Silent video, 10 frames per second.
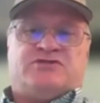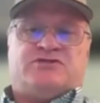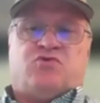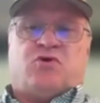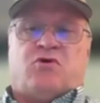
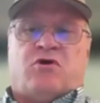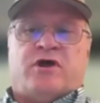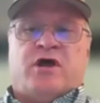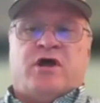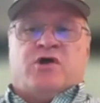scorecard,
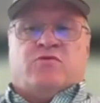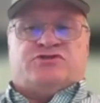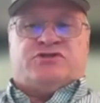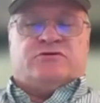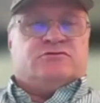which
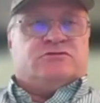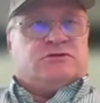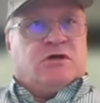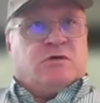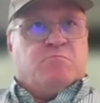
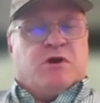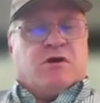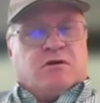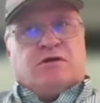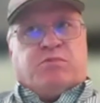shows
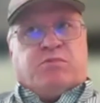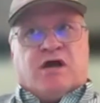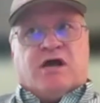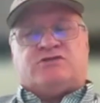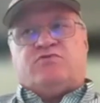Maryland
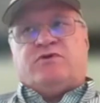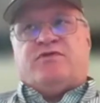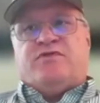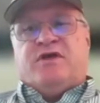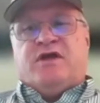compliance
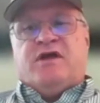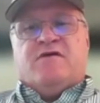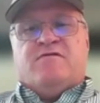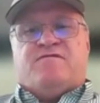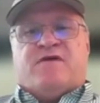with the
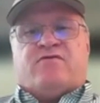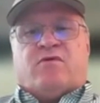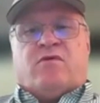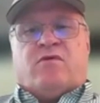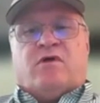
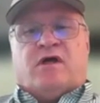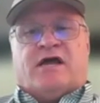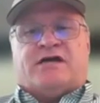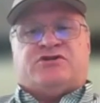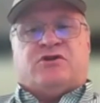federal
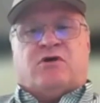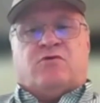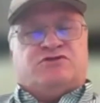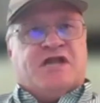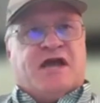election law,
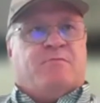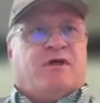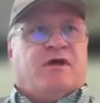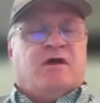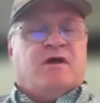
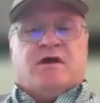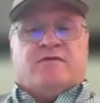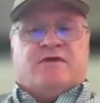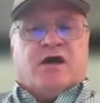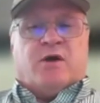namely
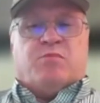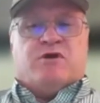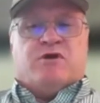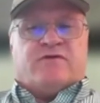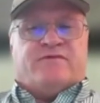the Help
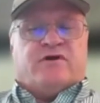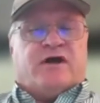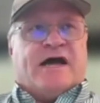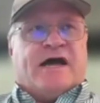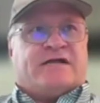America Vote
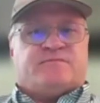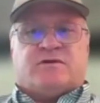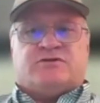Act,